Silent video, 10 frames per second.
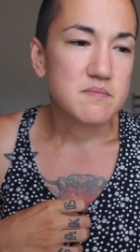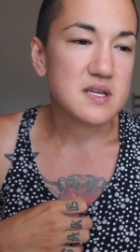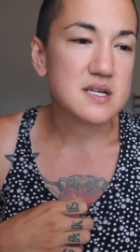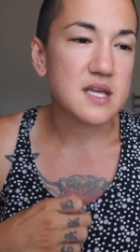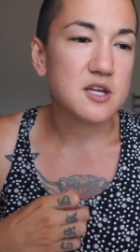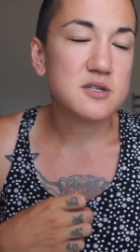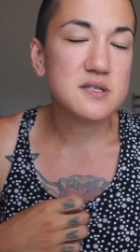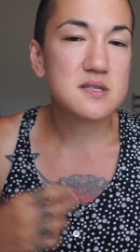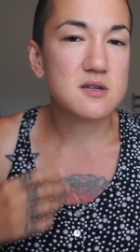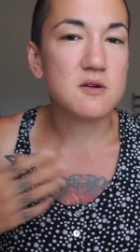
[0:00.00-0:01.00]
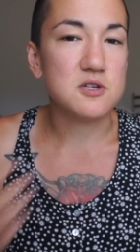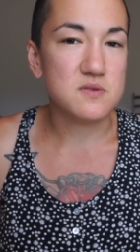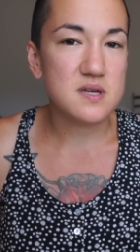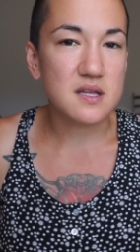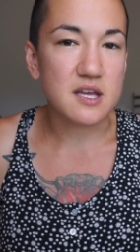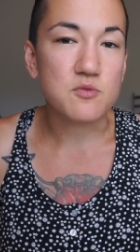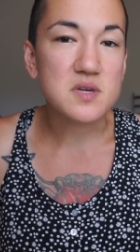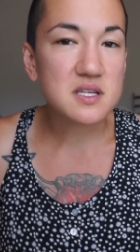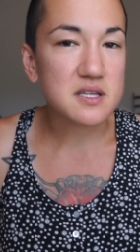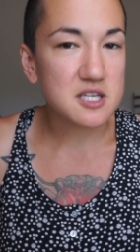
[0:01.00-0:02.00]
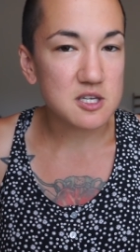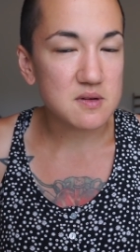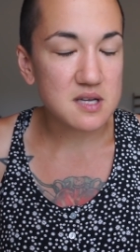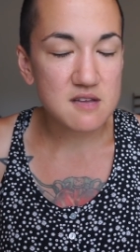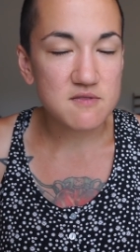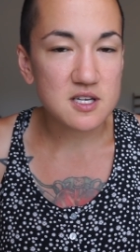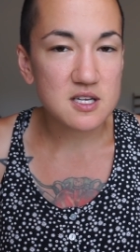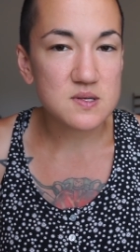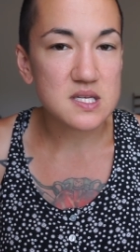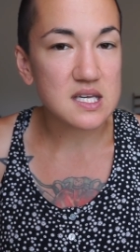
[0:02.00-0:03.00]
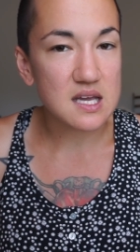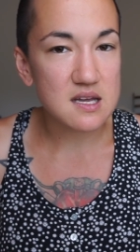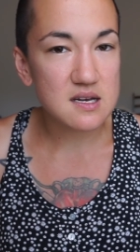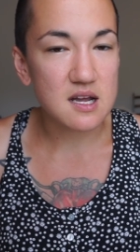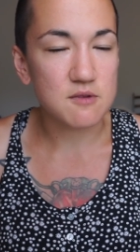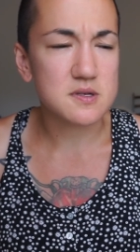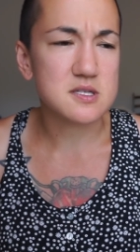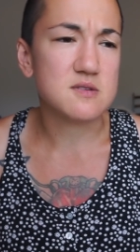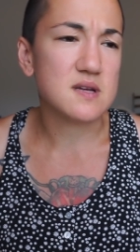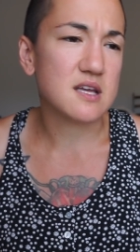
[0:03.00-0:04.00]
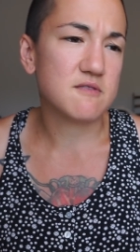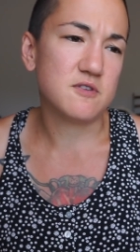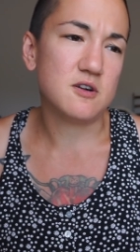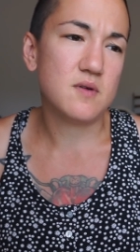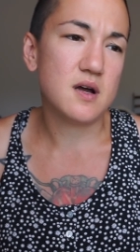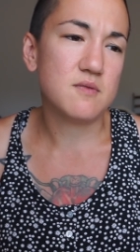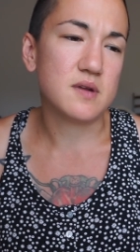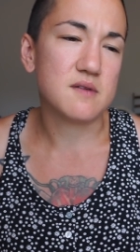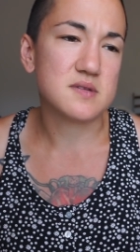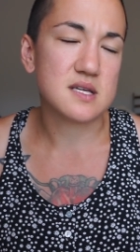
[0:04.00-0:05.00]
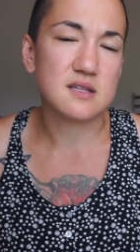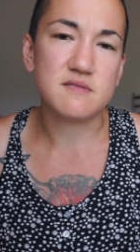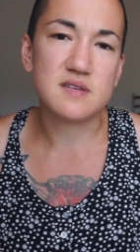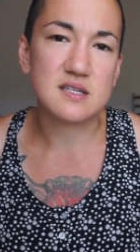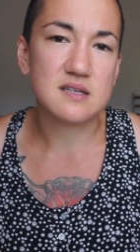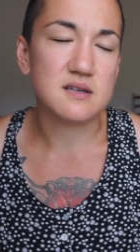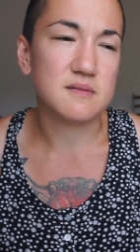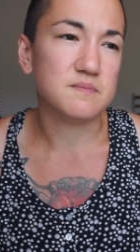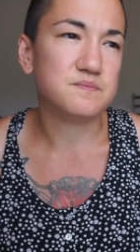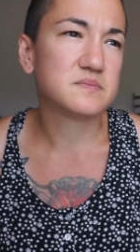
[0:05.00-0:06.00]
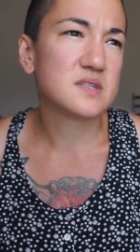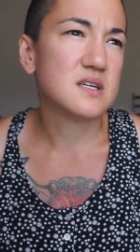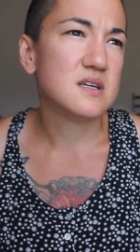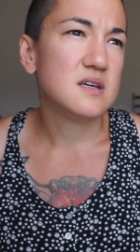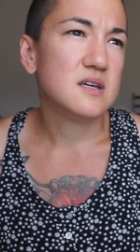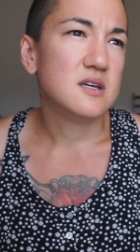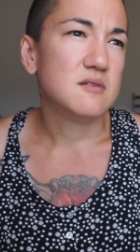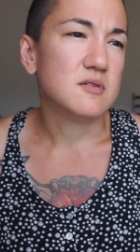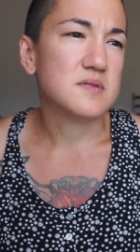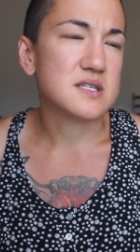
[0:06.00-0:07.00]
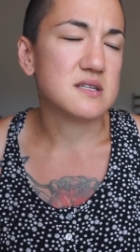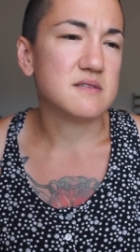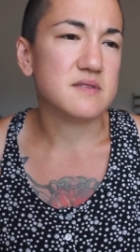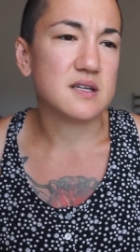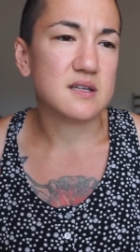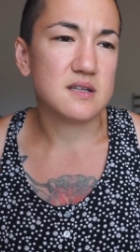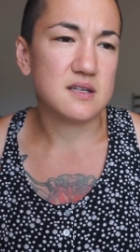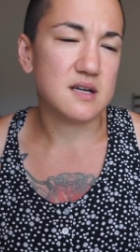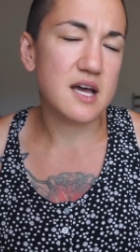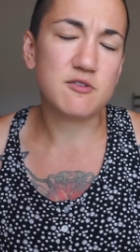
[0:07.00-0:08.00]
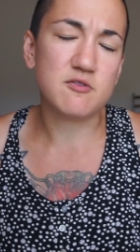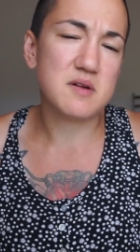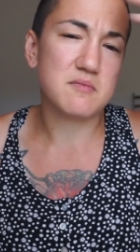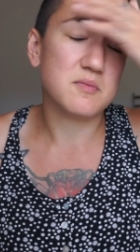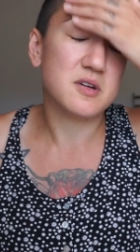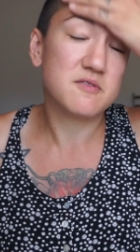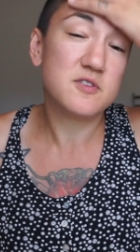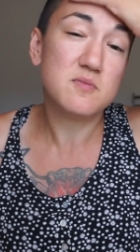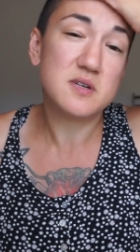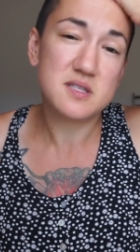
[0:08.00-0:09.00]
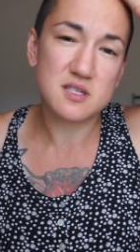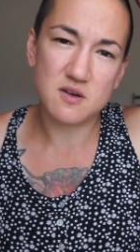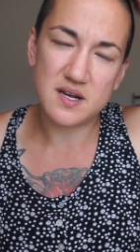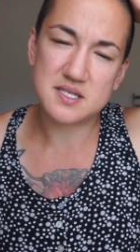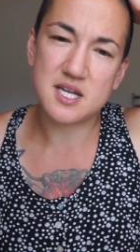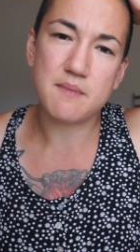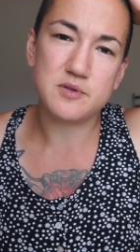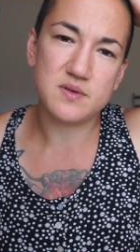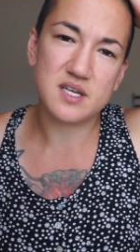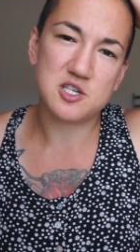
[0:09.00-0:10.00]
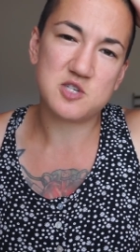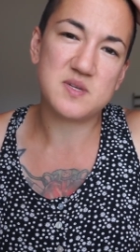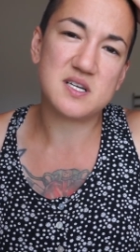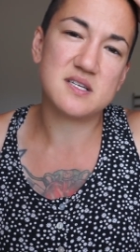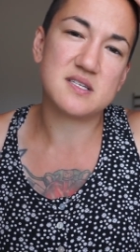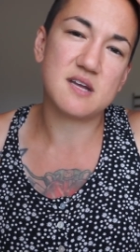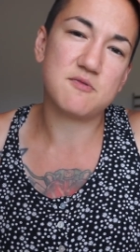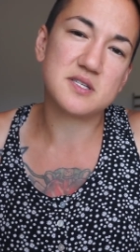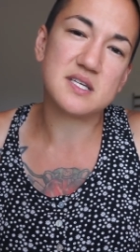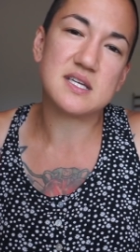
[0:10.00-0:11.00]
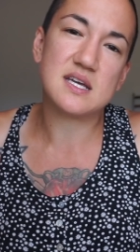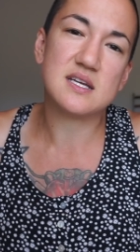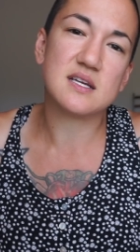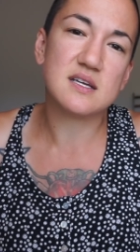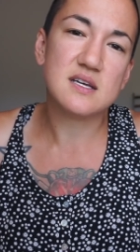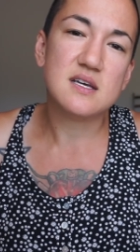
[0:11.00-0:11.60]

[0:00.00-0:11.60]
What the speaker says: because I could start doing like weekly Q&A videos again. I was doing that for a while when I was like living in, where was I living? I don't remember, but a few months ago I stopped doing it just because I wasn't getting